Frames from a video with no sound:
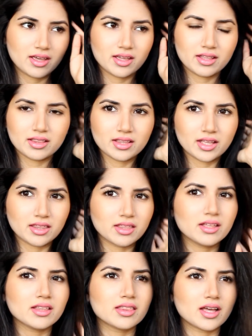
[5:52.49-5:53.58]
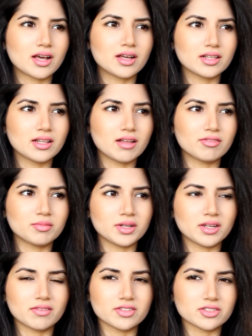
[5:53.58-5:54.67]
and I think that left me
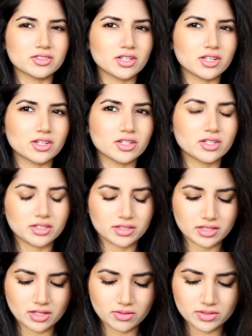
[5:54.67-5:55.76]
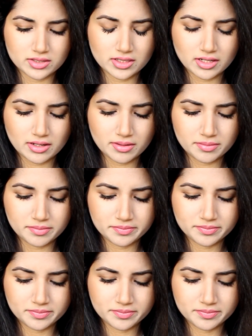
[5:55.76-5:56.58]
devastated. That was, yeah.